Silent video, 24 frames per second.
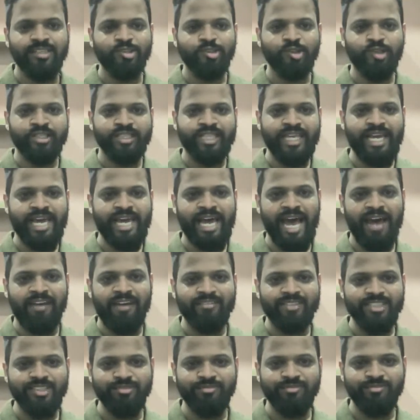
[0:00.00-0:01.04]
So they
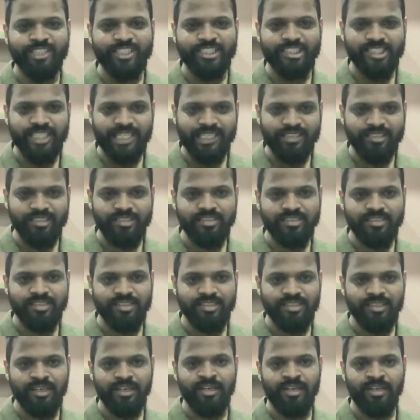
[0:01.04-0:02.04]
have these widgets.